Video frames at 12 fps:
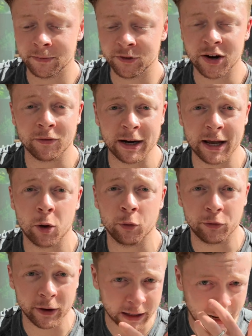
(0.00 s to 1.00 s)
generally
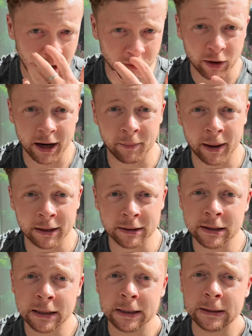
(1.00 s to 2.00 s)
healthy and that I
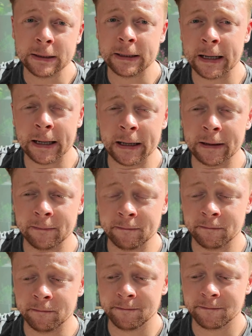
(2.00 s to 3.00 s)
recommend.
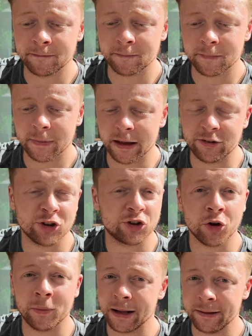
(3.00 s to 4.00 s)
It's just
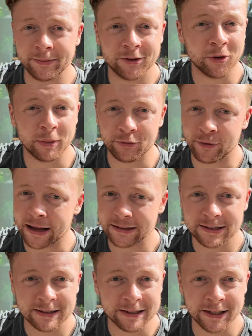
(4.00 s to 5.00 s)
too many
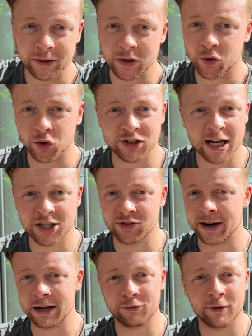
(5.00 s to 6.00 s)
fats. You know, you've got
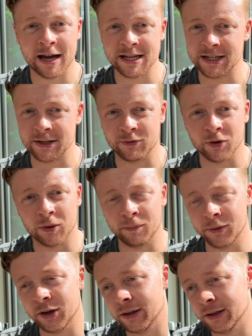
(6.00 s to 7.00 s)
saturated fats, you've
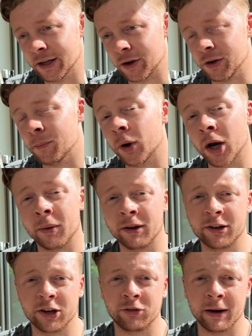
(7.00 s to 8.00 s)
got, you know, your
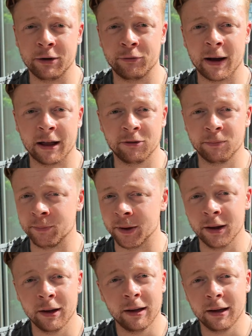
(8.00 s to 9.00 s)
monounsaturated fats, but